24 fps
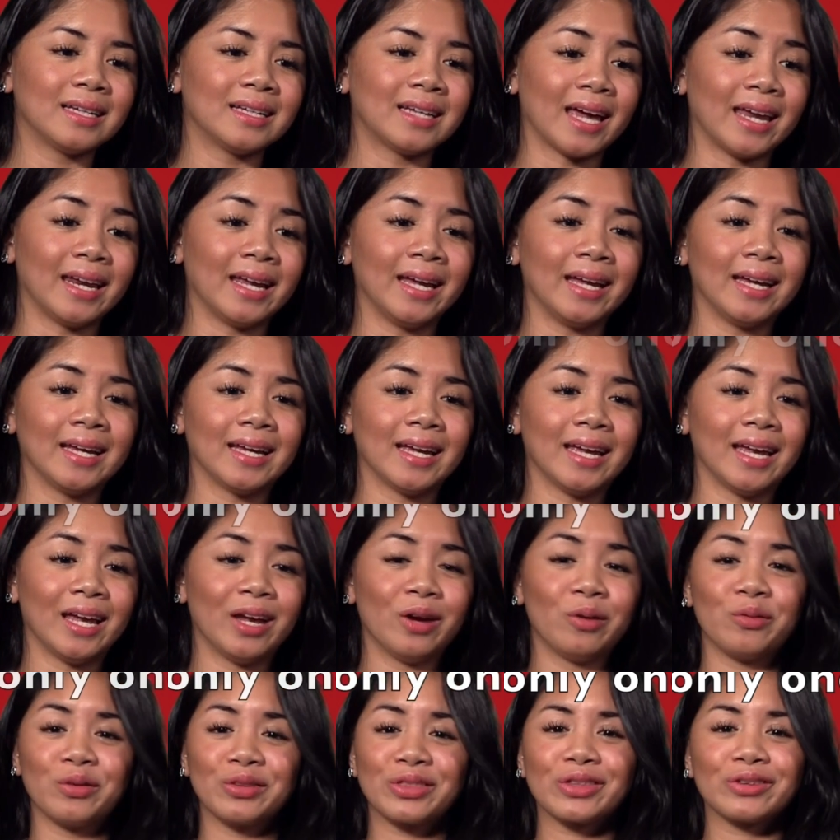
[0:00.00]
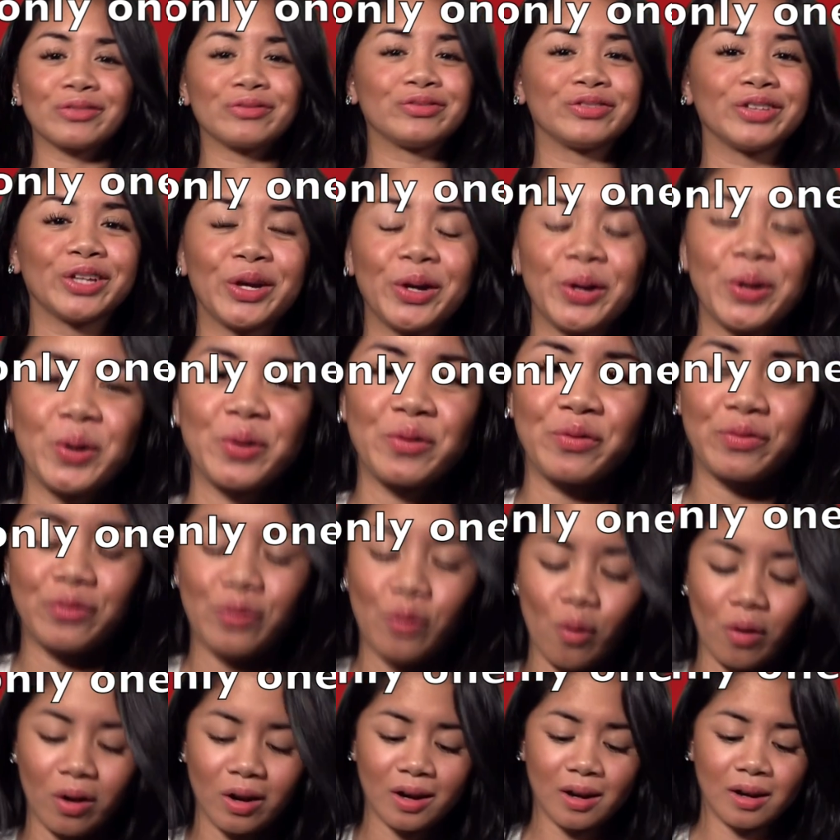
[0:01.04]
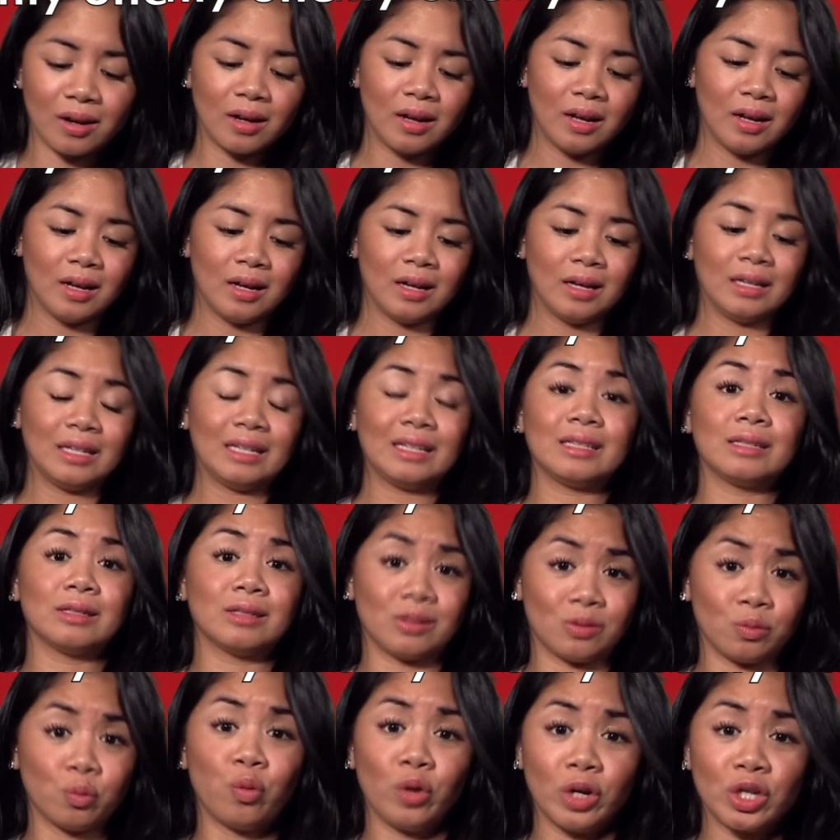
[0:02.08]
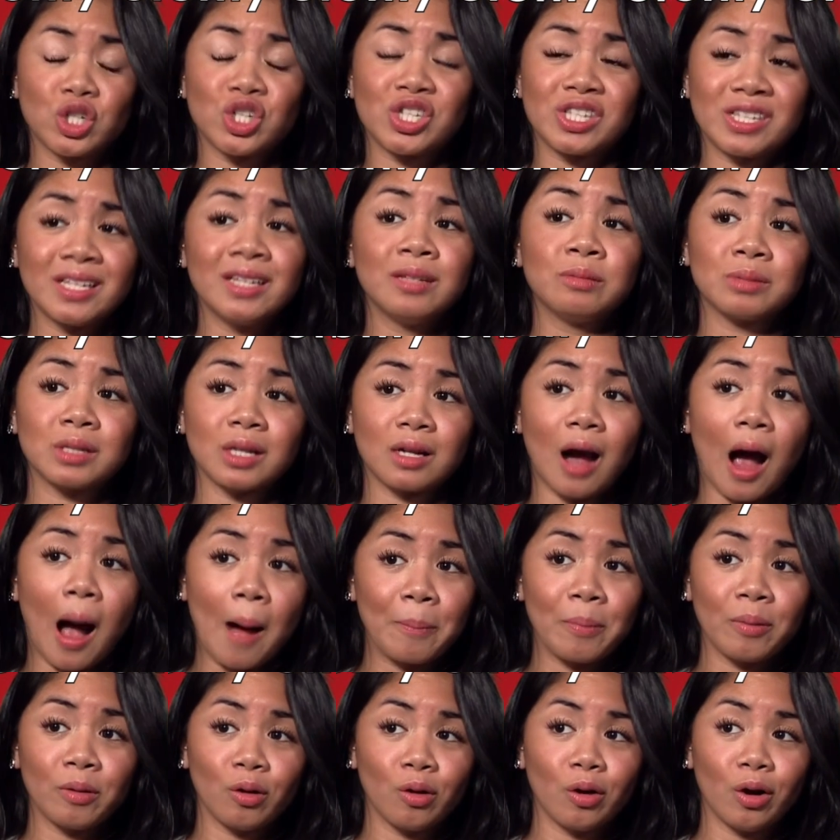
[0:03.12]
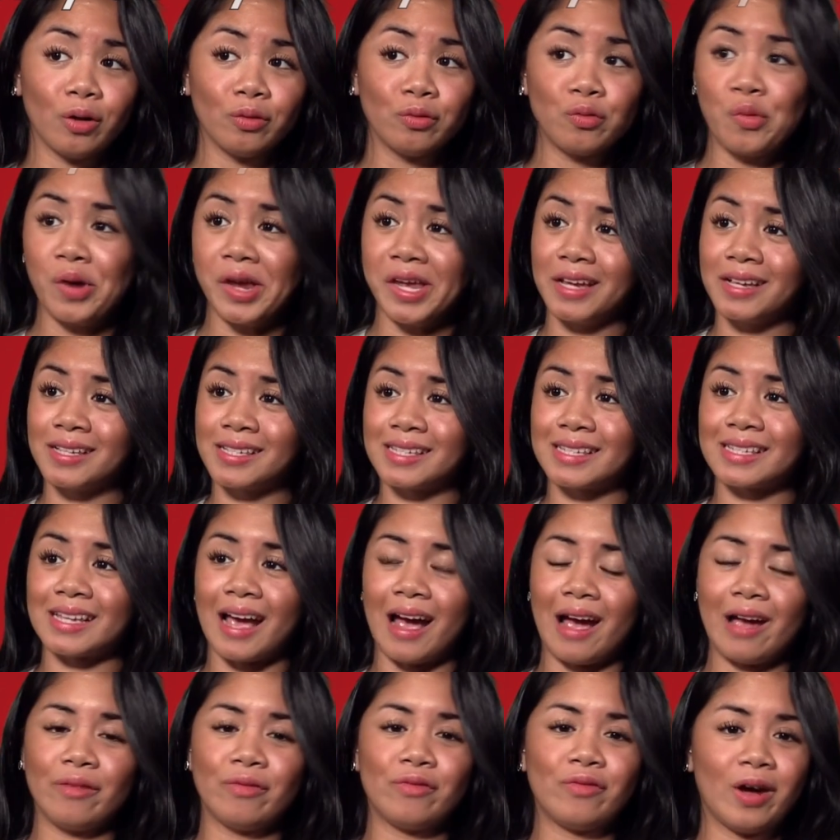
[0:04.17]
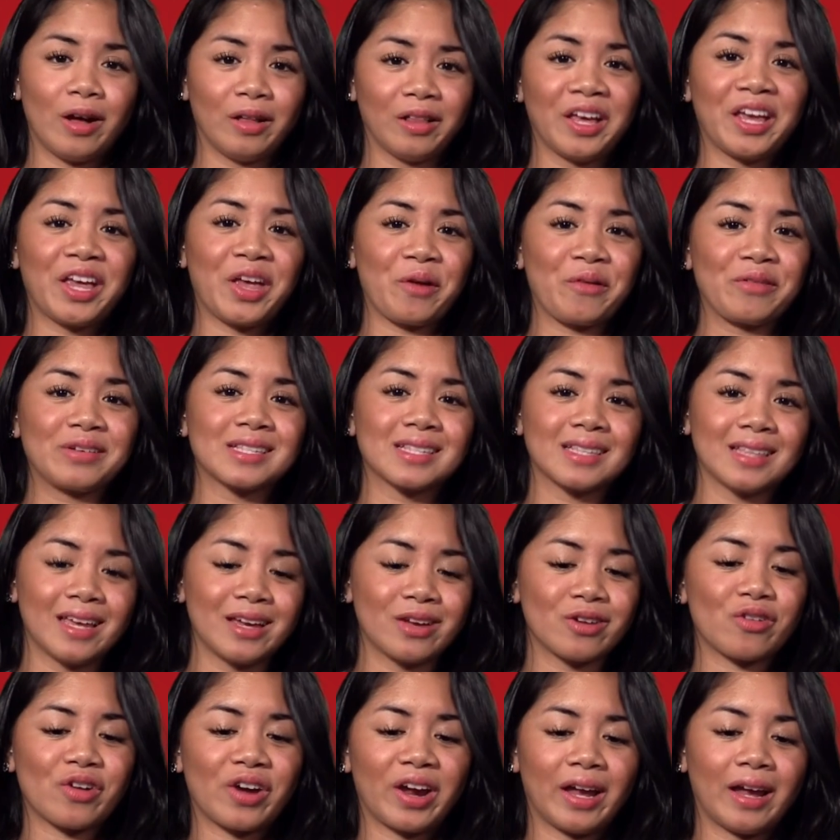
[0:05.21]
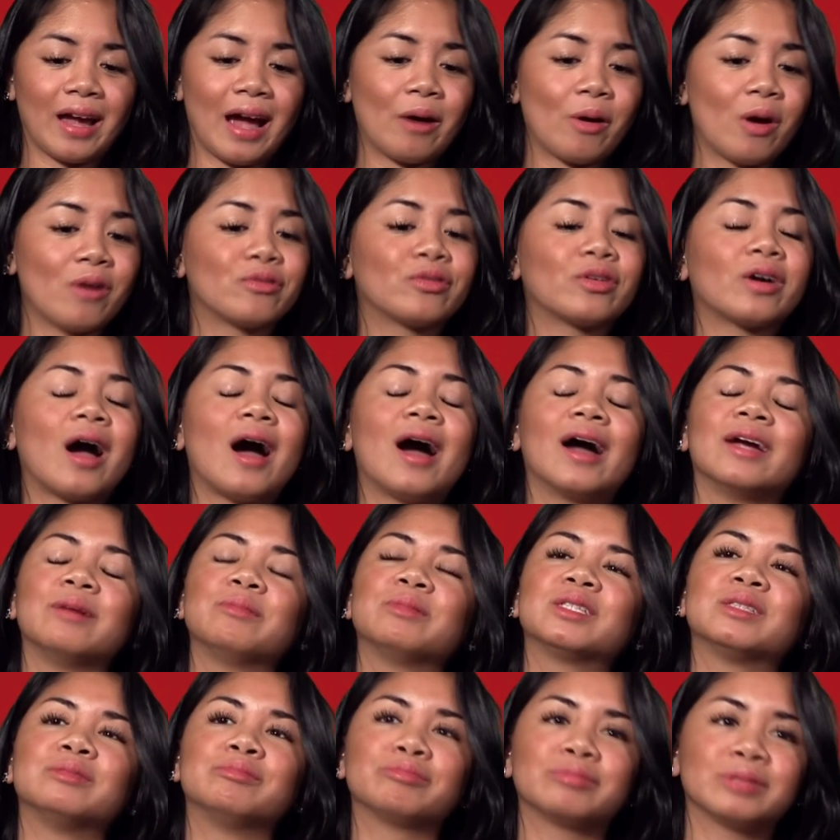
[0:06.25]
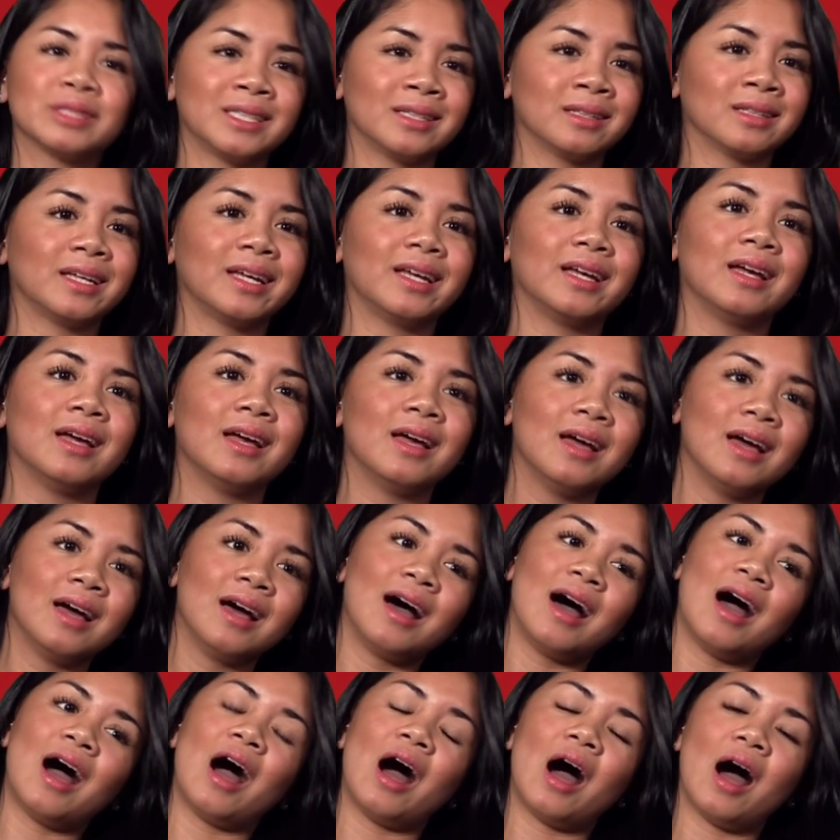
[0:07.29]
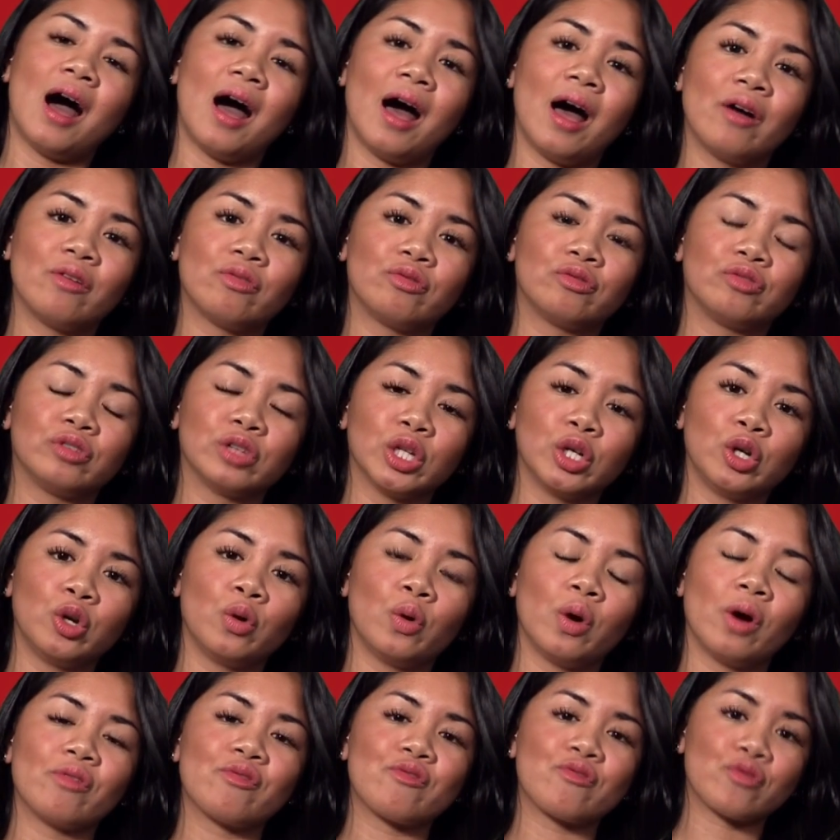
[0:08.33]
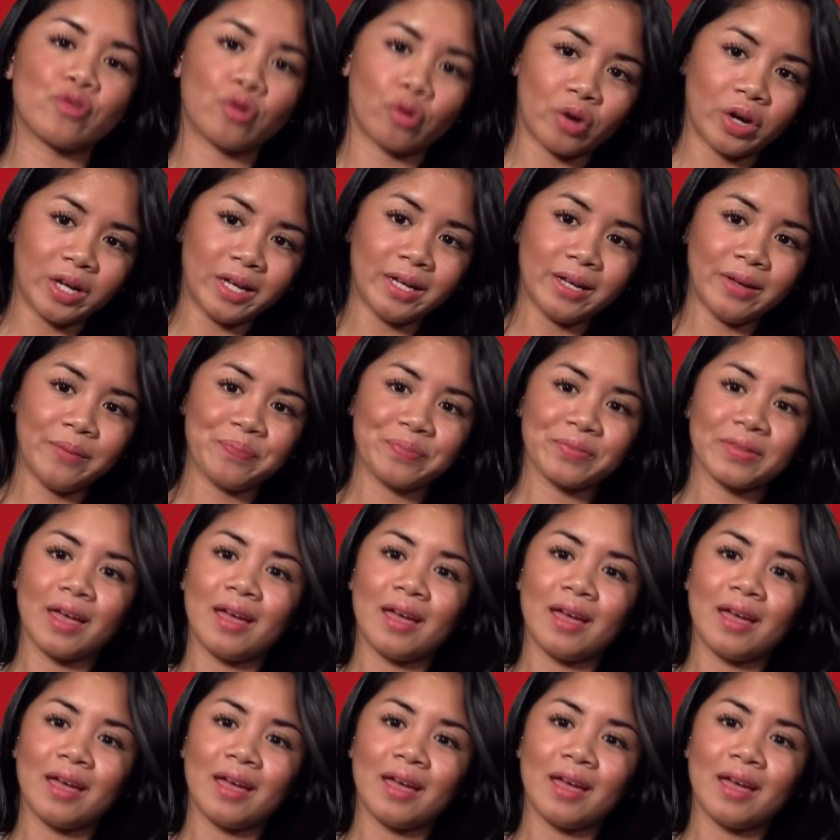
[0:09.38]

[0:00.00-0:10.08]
getting hit with the flu for which seemed a couple of weeks. I felt like it was lingering. However, I am completely flu free.